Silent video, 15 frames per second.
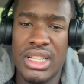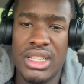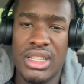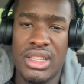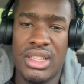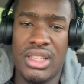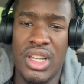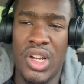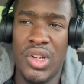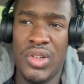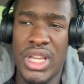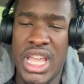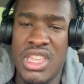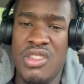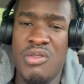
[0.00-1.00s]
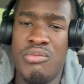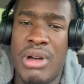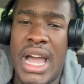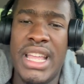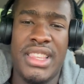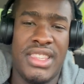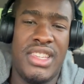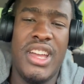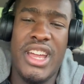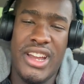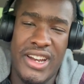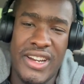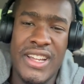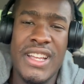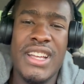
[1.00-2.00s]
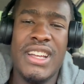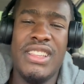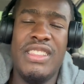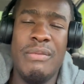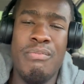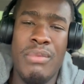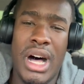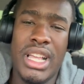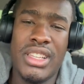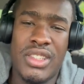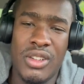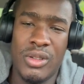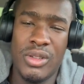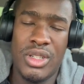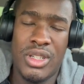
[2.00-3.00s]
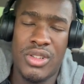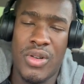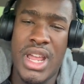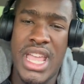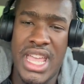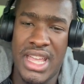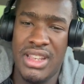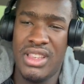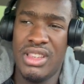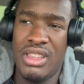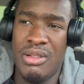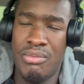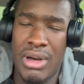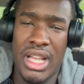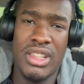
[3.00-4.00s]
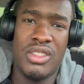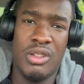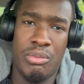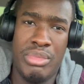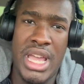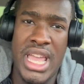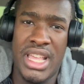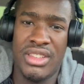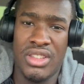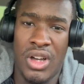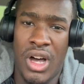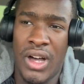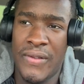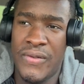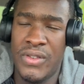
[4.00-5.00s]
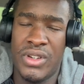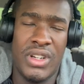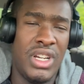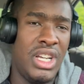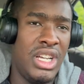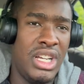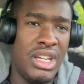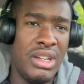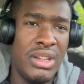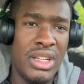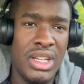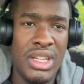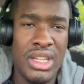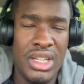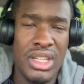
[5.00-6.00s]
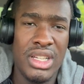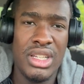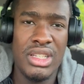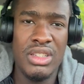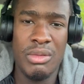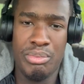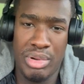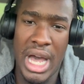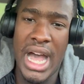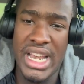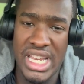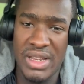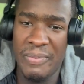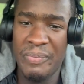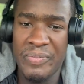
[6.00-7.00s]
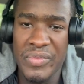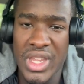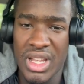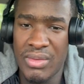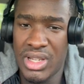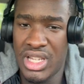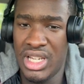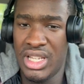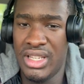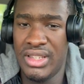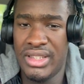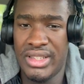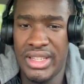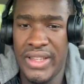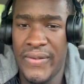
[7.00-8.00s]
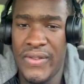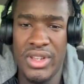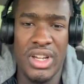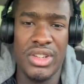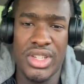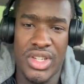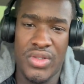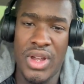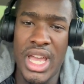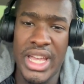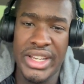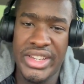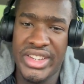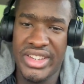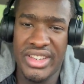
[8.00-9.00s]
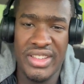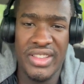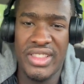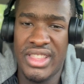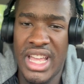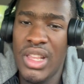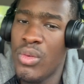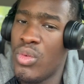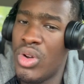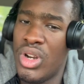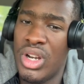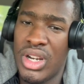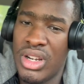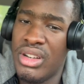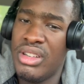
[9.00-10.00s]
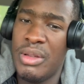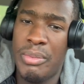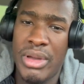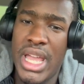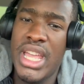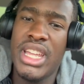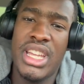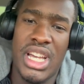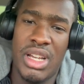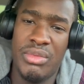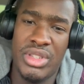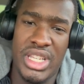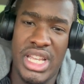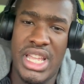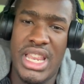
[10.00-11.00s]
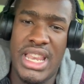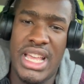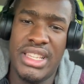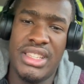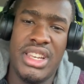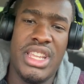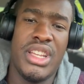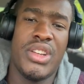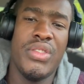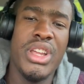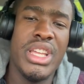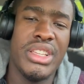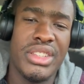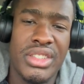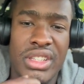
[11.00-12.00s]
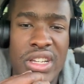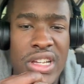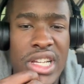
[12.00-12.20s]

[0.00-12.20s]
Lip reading: So, and you might tear the muscle strand, the muscle bands off your body. Because if you don't stretch, that's where the pain comes in, and that's an increase.